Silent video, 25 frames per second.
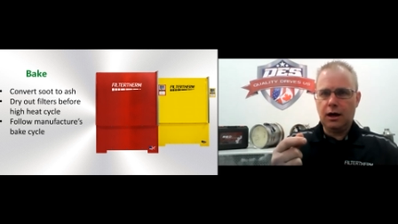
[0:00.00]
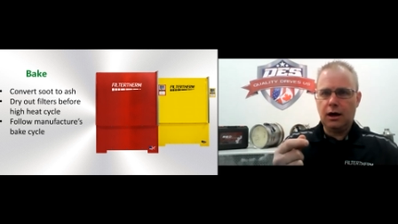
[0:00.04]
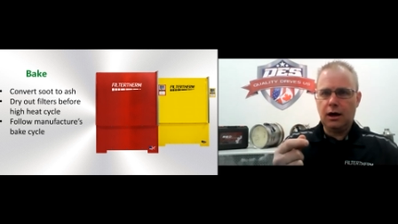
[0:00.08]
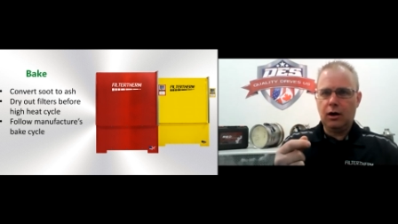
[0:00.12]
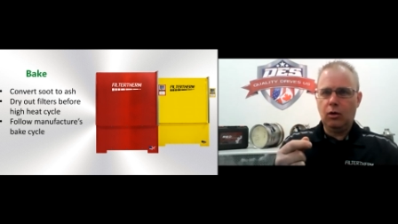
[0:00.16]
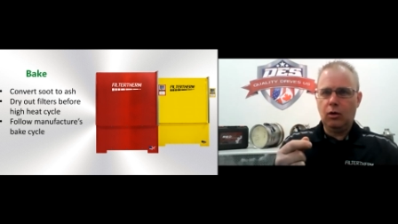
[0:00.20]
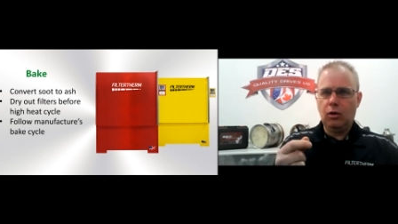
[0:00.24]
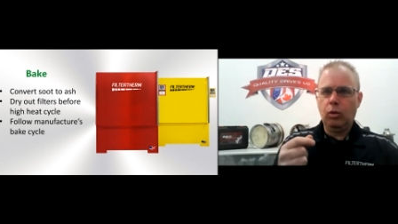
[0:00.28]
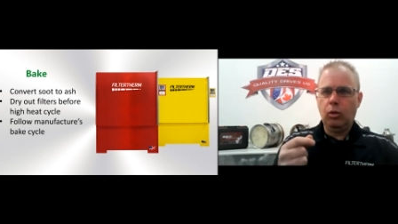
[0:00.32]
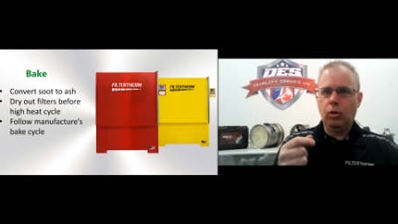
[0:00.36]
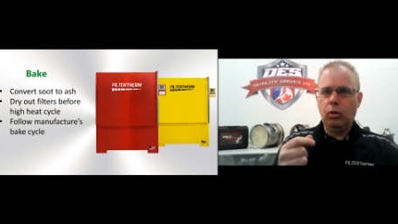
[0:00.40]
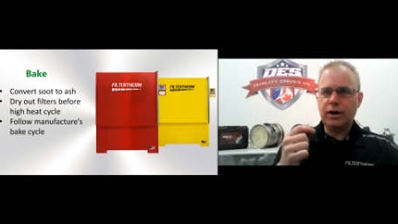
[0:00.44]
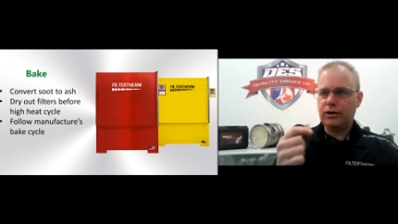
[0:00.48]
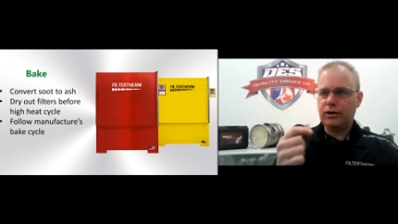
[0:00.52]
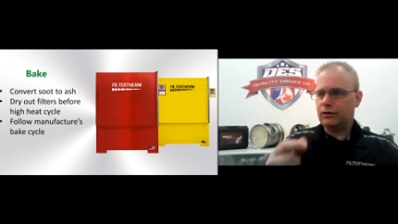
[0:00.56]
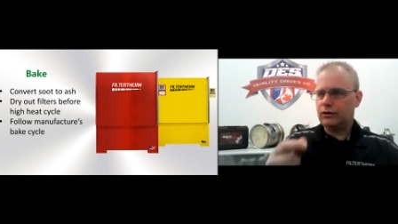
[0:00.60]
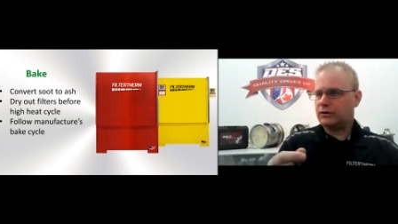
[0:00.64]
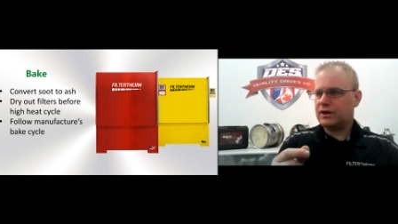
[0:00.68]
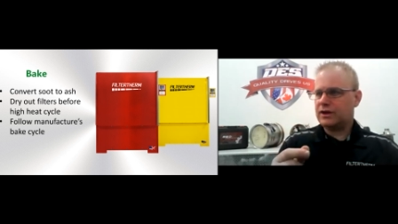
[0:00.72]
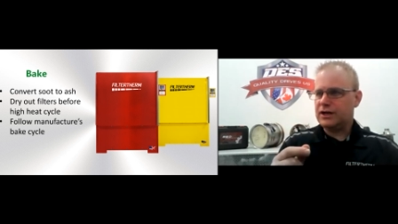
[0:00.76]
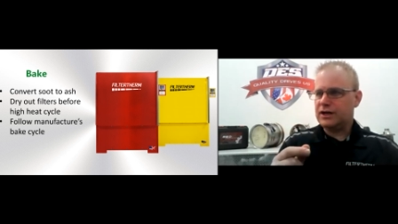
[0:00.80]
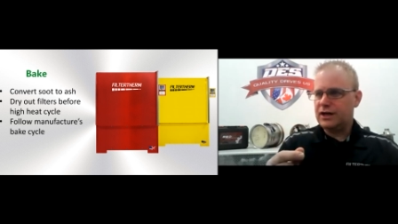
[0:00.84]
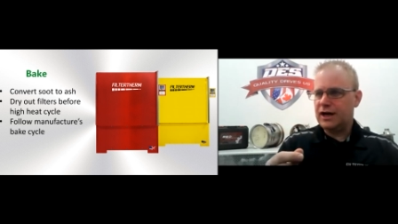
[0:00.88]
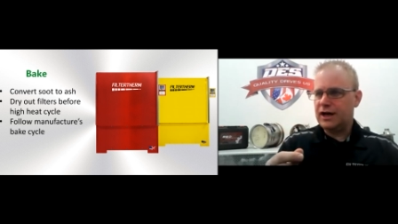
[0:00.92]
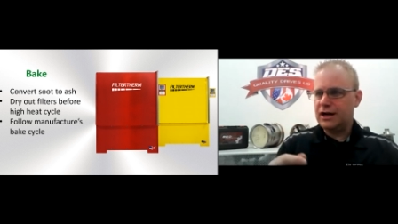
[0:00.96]
one of those
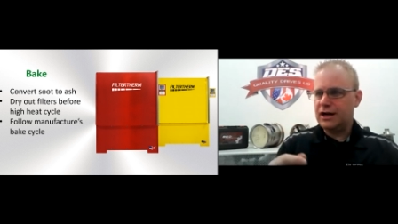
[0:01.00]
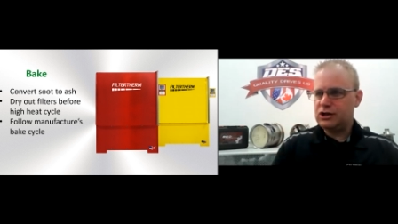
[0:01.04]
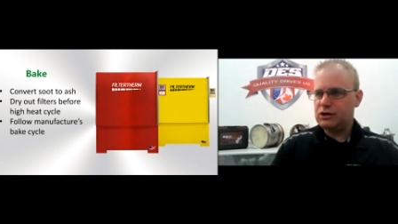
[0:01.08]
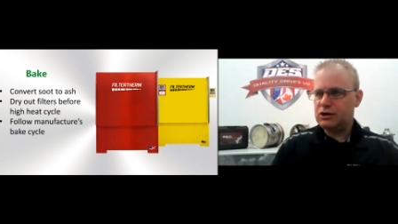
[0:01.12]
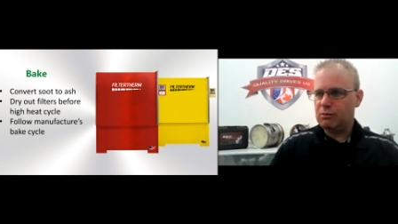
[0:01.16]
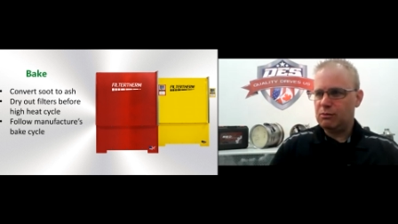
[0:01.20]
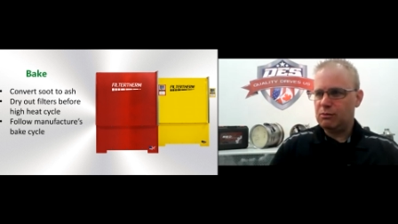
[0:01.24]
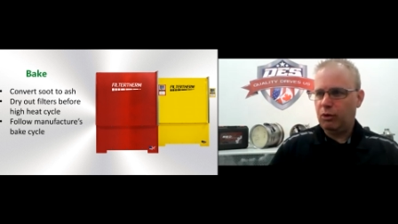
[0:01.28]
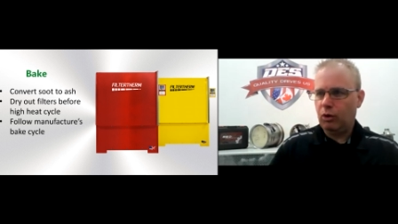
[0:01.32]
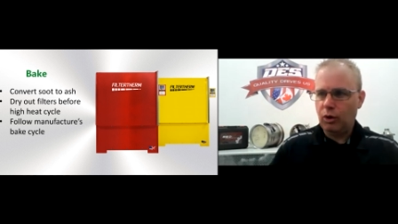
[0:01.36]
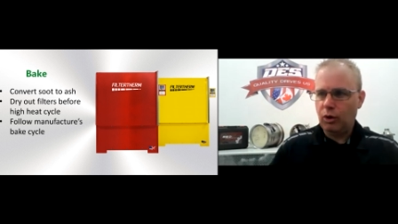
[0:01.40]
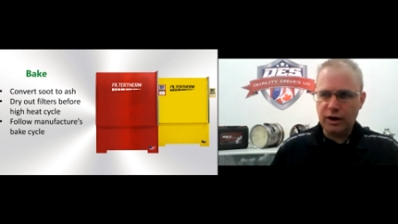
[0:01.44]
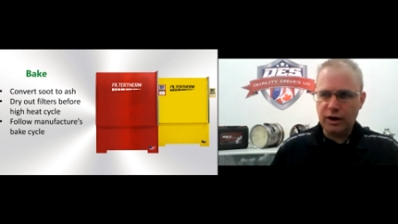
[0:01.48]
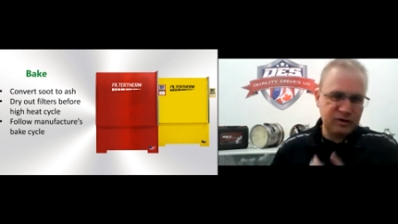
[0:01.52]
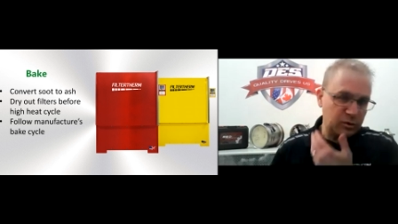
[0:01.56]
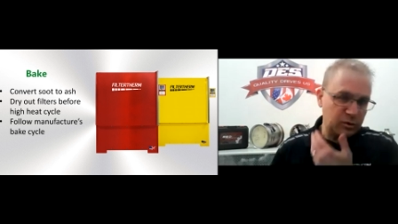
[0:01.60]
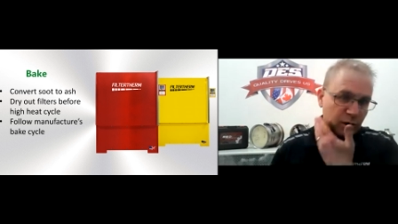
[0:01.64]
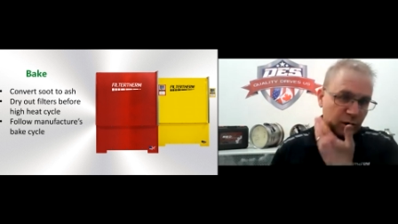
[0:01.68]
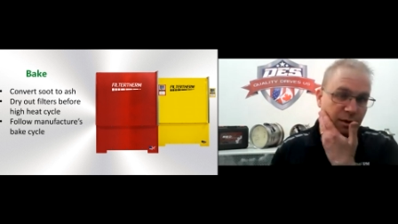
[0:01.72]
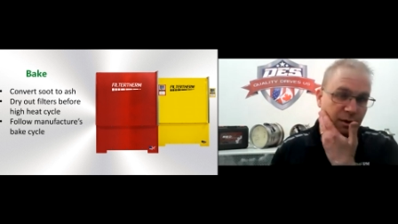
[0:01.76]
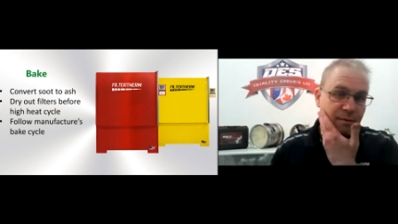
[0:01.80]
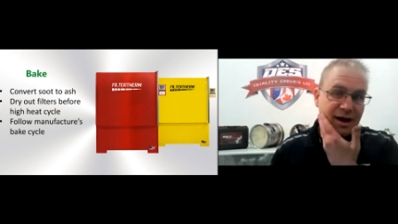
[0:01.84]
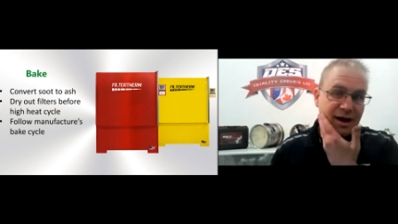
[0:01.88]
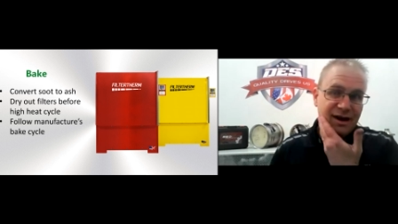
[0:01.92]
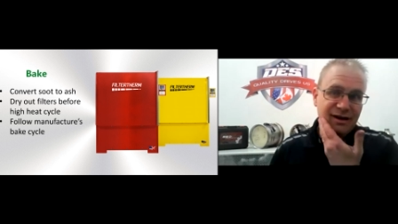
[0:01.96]
contention points where
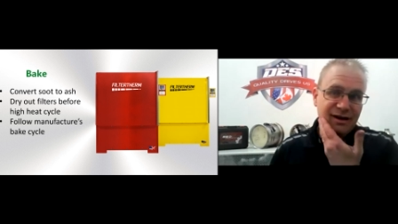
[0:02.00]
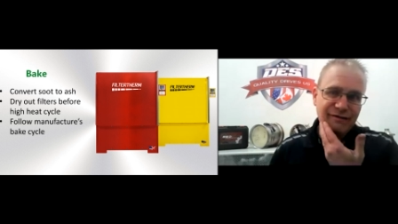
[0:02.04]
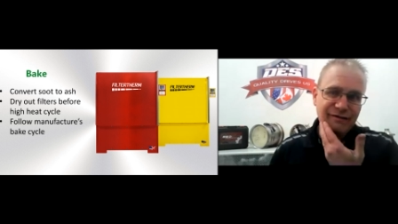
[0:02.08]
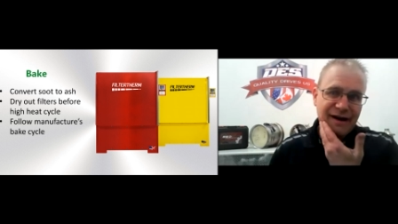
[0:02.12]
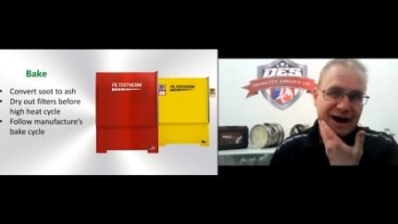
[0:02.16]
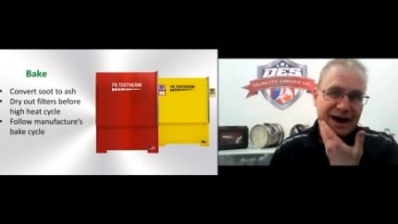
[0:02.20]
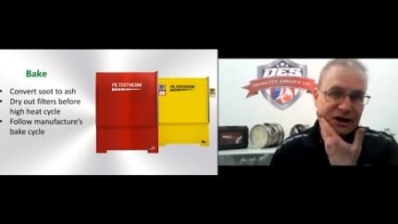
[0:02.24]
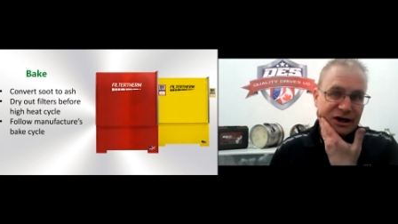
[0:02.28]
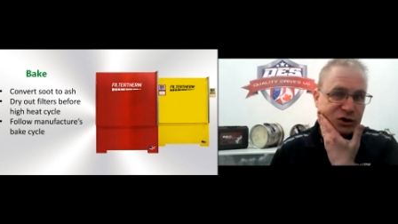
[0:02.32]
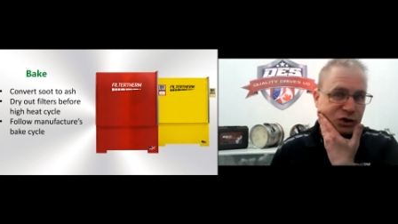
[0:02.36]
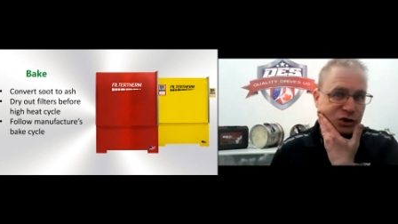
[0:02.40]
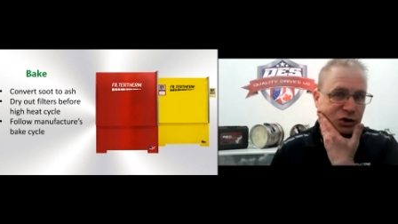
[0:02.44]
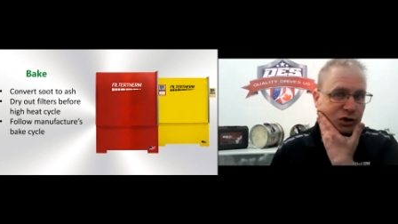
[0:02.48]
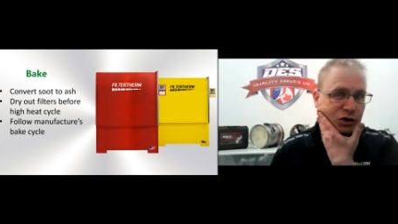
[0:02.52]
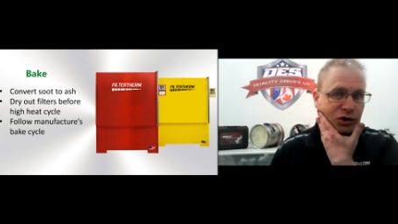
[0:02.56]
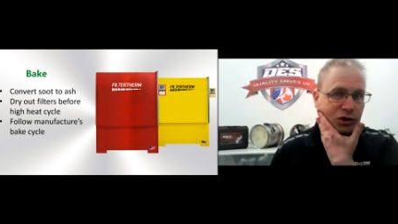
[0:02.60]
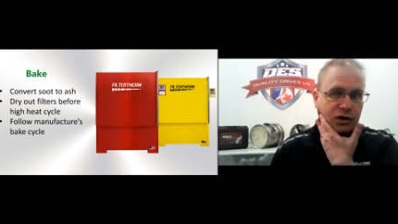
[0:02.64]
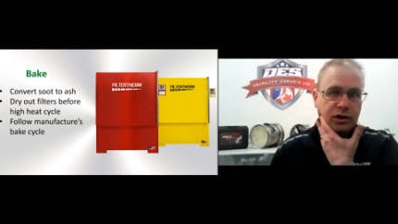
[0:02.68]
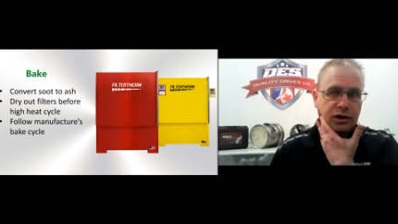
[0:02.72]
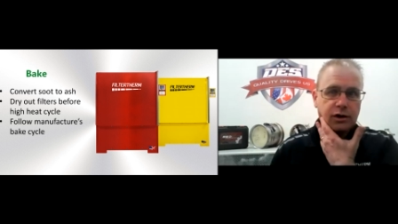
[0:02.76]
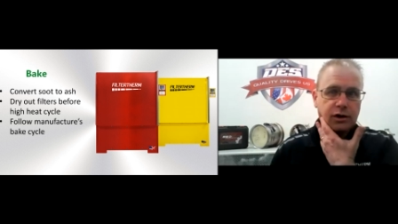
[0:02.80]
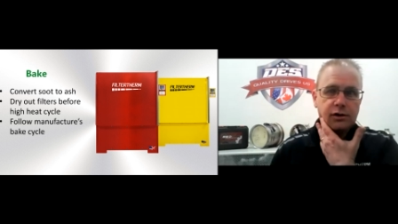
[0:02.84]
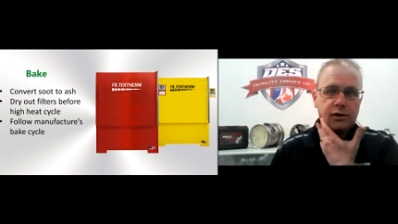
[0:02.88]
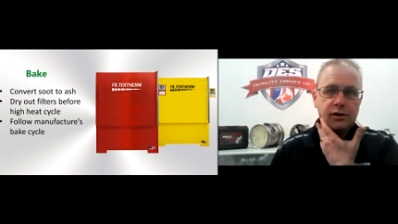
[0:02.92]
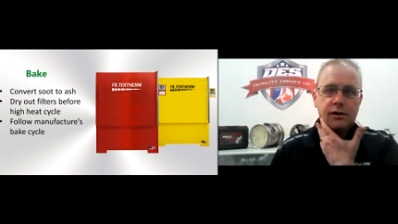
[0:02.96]
a
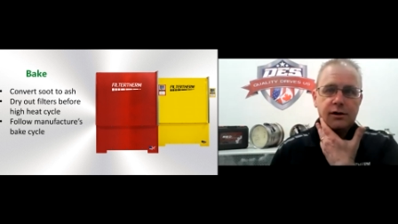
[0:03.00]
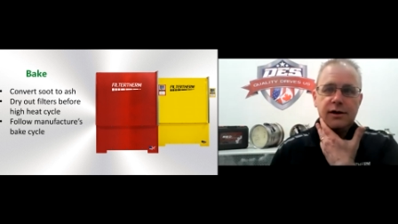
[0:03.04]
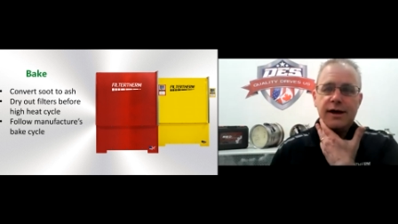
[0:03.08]
manufacturer,